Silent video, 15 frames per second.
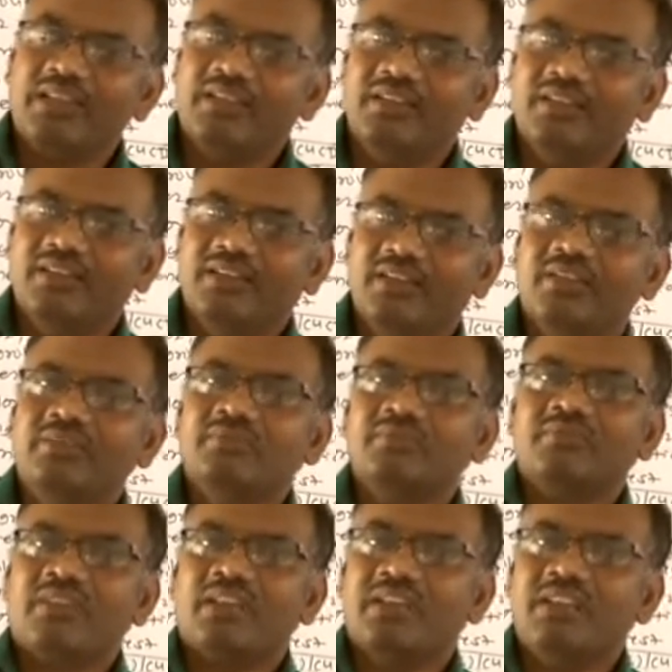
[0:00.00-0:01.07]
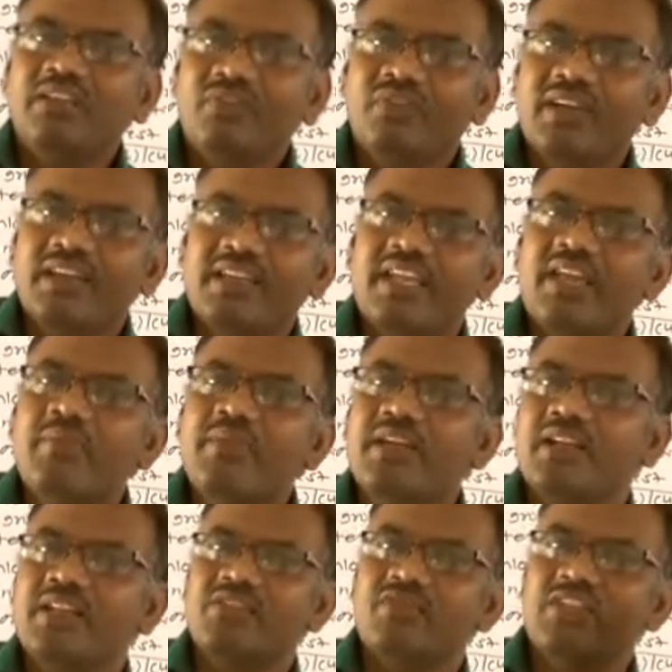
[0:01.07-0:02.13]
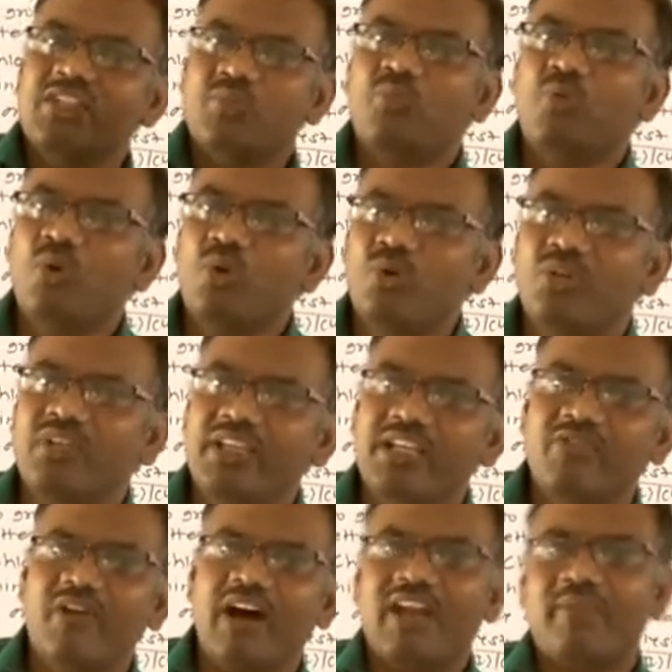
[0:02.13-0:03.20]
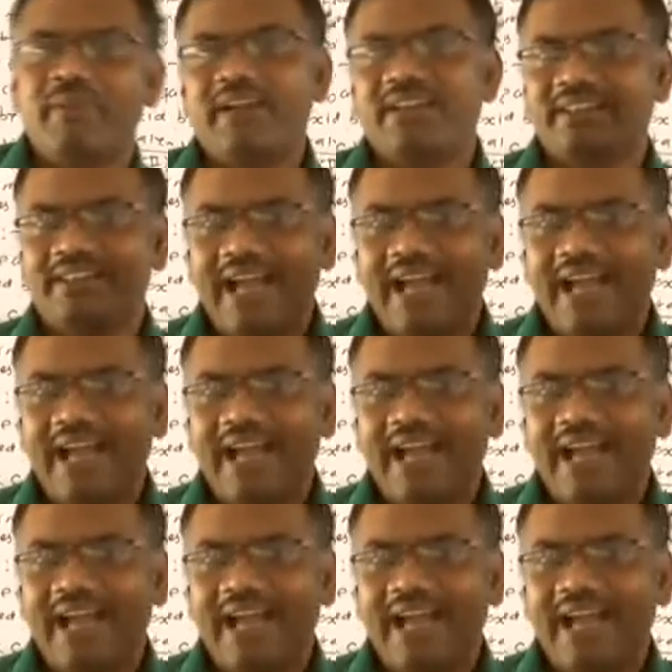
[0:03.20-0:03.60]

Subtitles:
the different chemicals which pollute the environment,